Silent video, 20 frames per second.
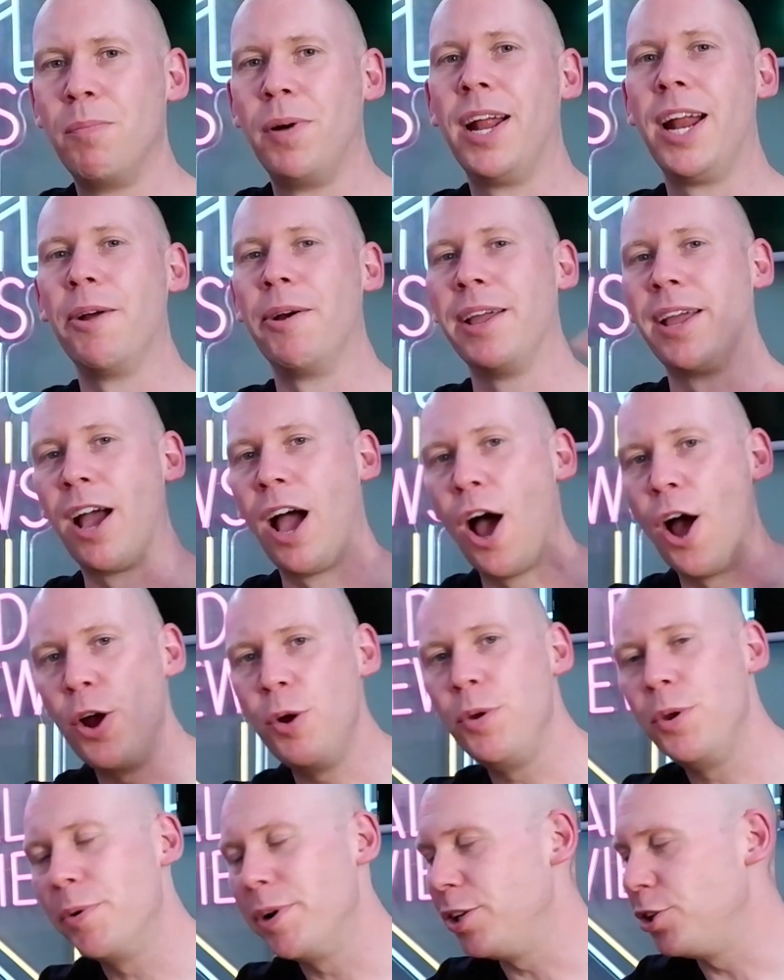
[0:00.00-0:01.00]
But anyway,
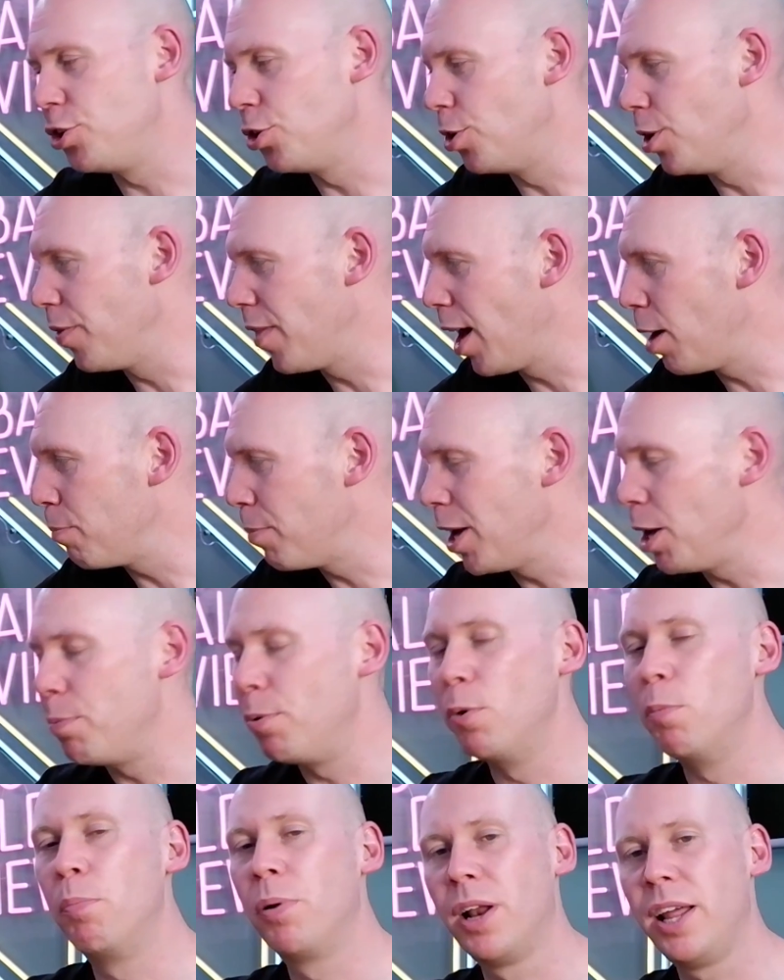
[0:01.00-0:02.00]
hope you enjoyed that,
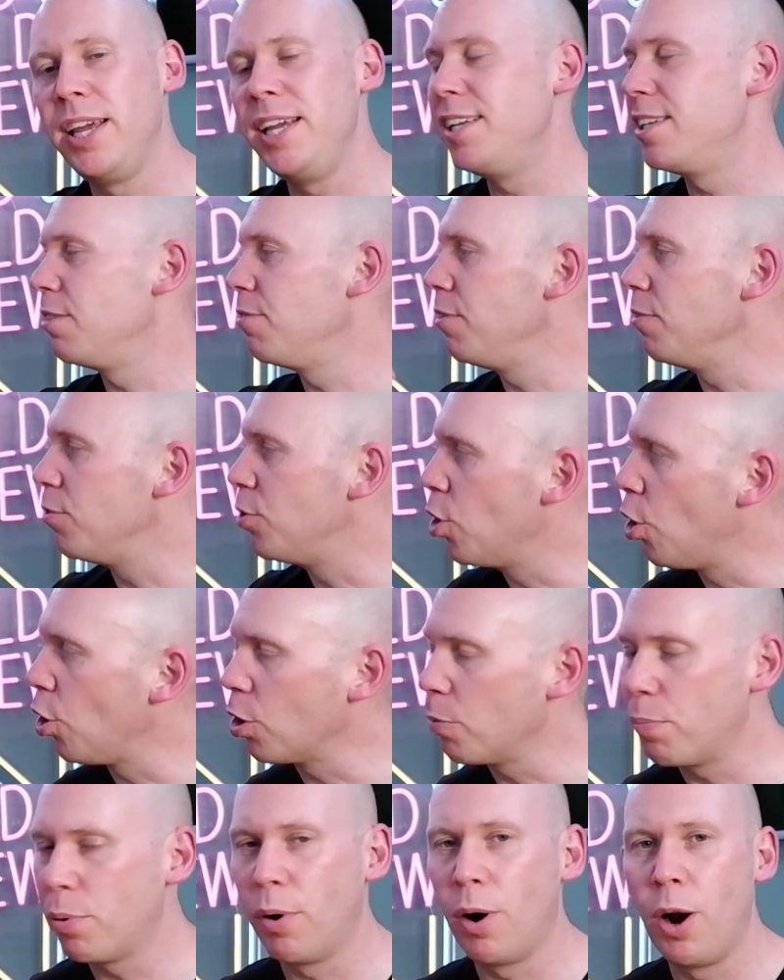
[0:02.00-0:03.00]
people. Please, if you've
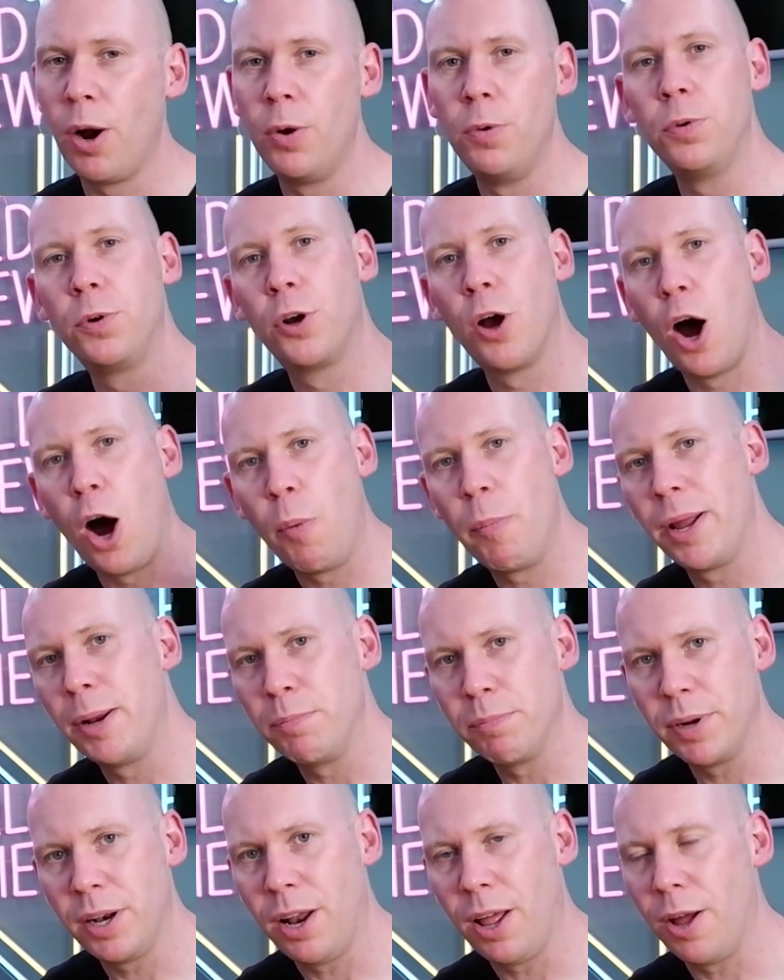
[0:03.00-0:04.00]
got a Pro,
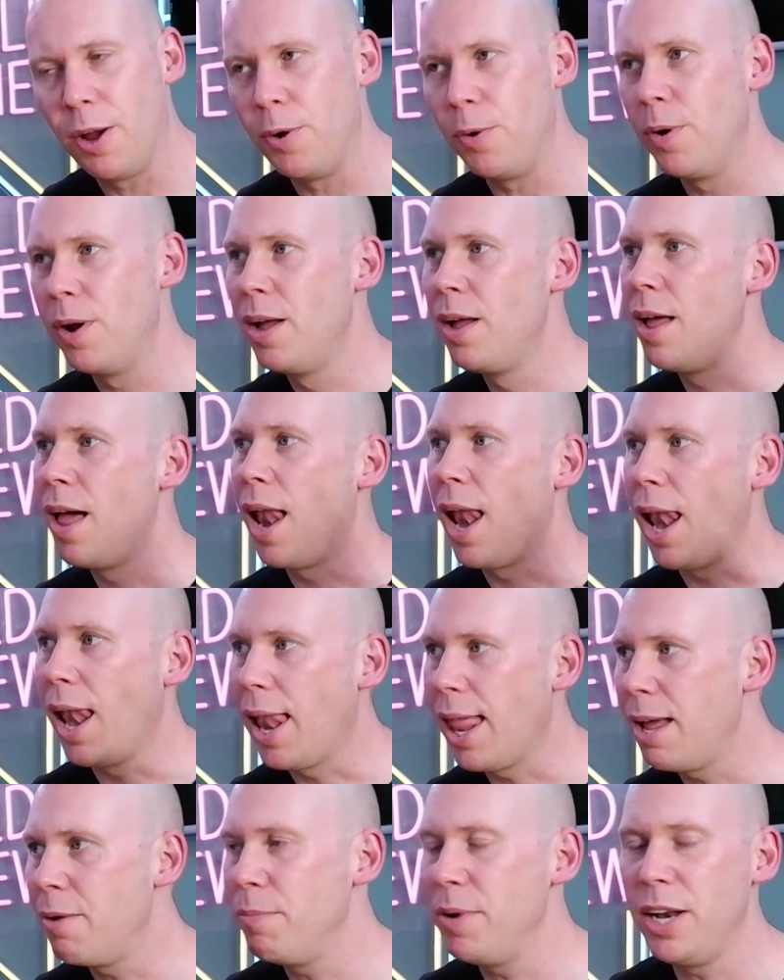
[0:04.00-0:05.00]
comment below.
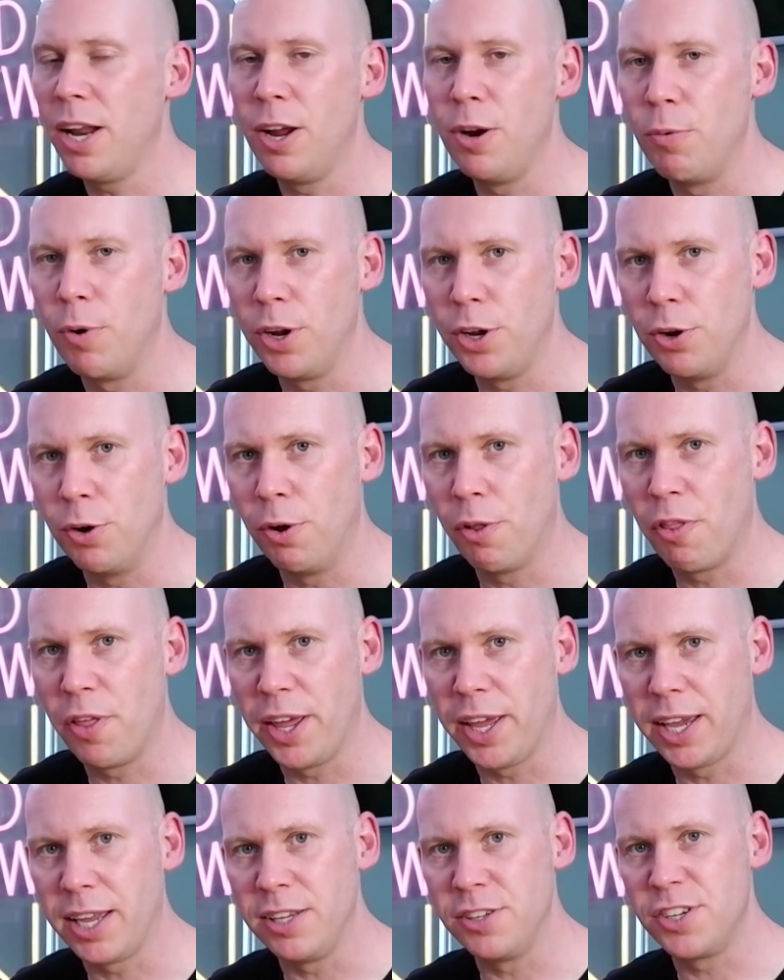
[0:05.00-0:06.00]
Let me know what you're
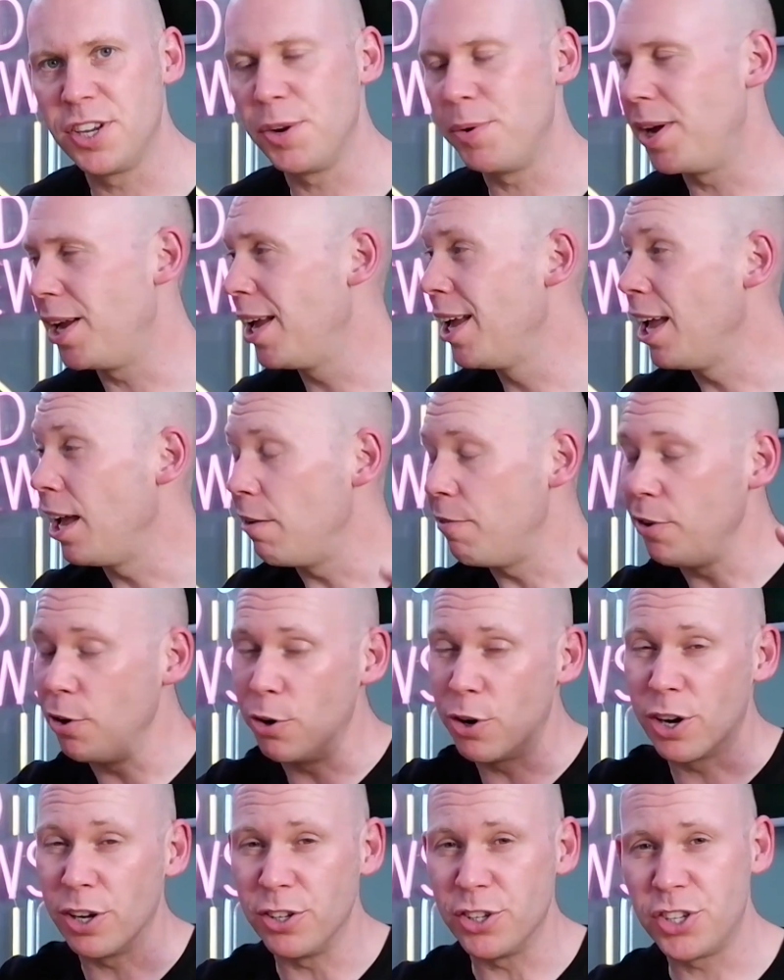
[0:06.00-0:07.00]
thinking to it. If
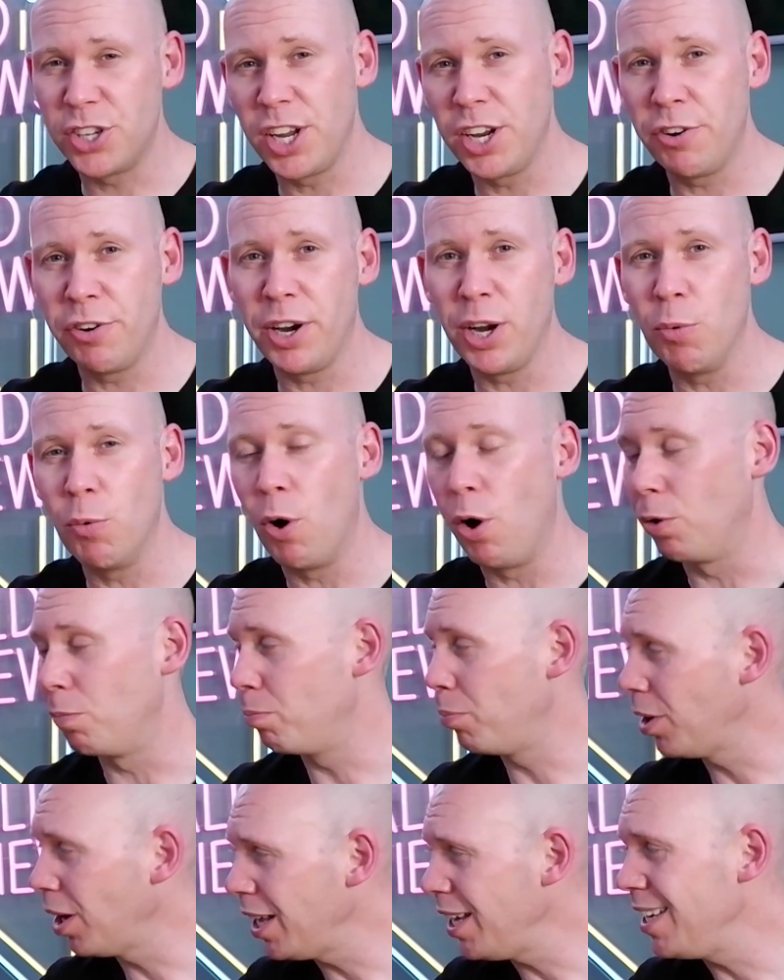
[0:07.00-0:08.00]
you're considering
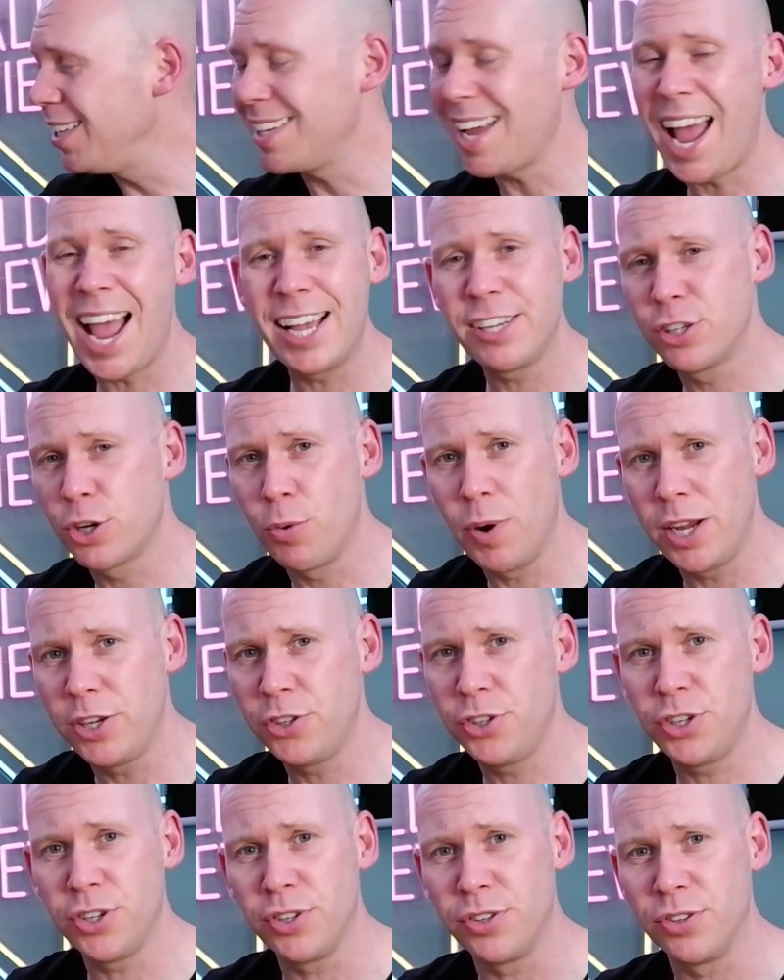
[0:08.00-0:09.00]
one, please ask
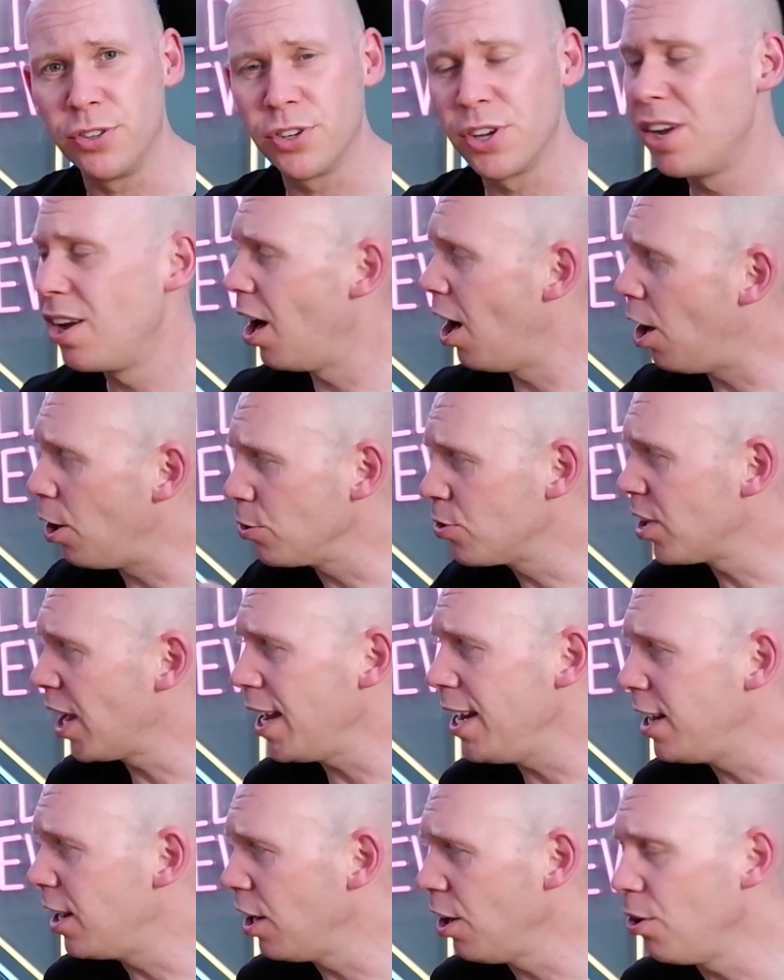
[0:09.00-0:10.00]
questions. I'll
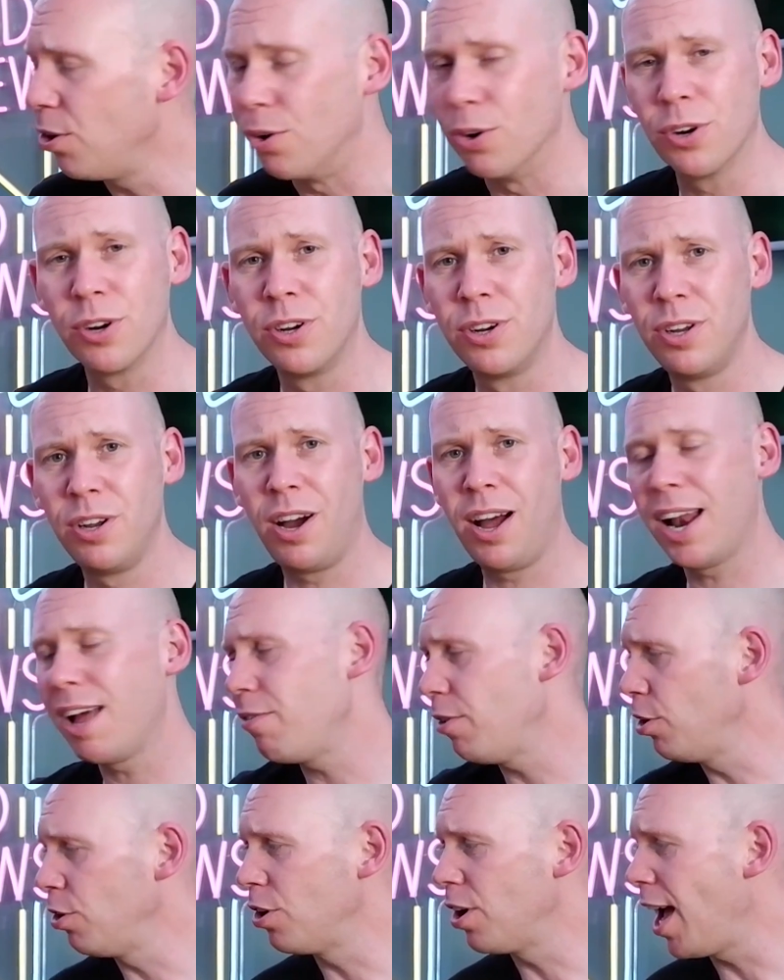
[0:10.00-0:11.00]
take a look. I'll
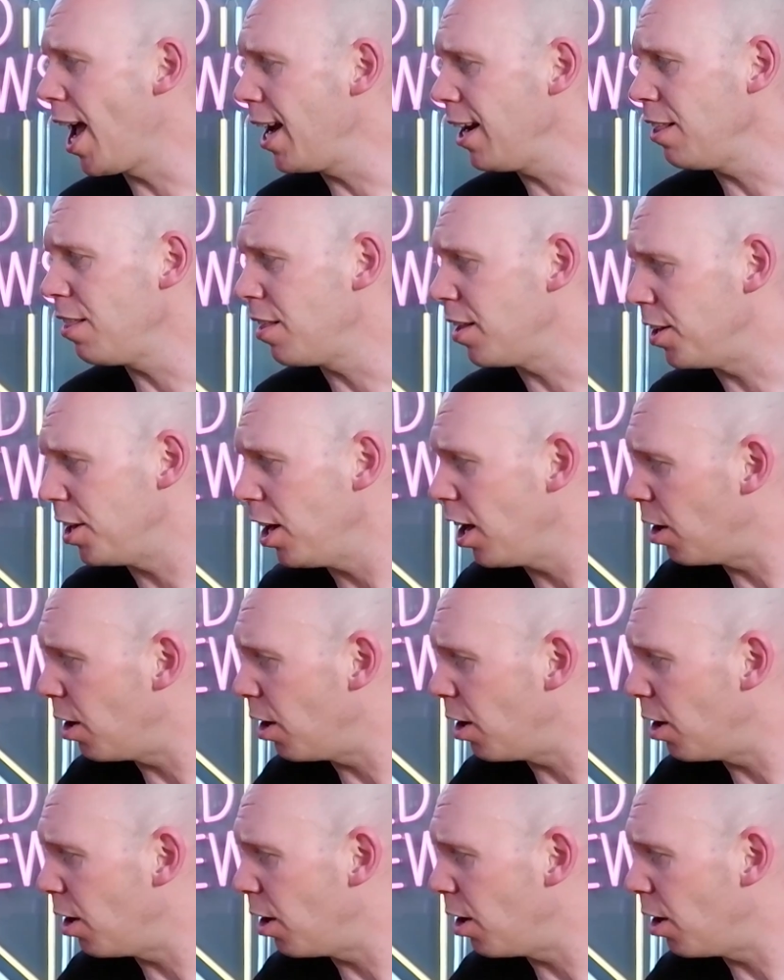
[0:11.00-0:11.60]
have a look at anything.